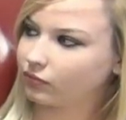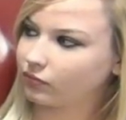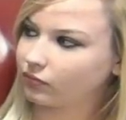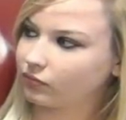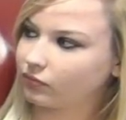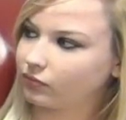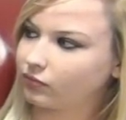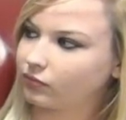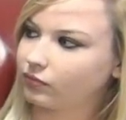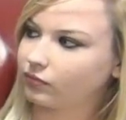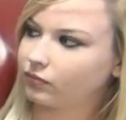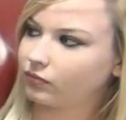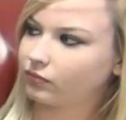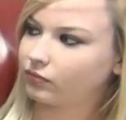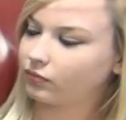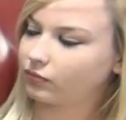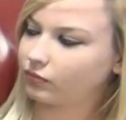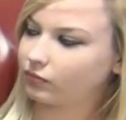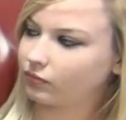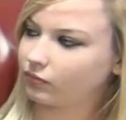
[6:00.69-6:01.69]

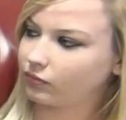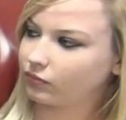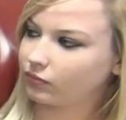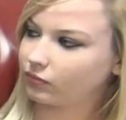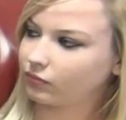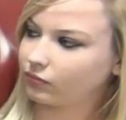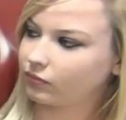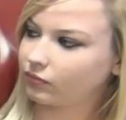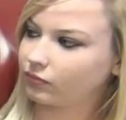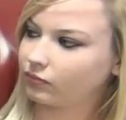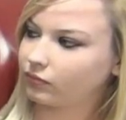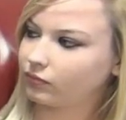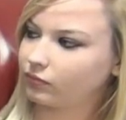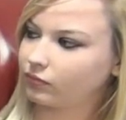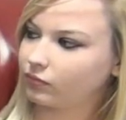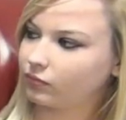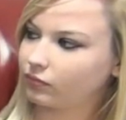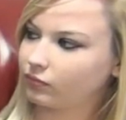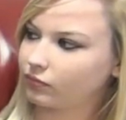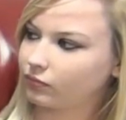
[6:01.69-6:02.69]

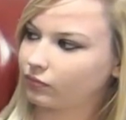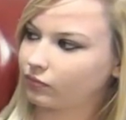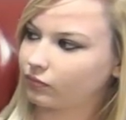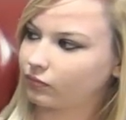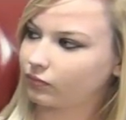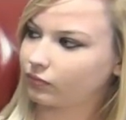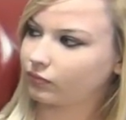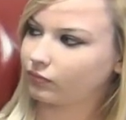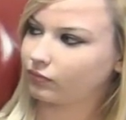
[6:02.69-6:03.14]
(not speaking)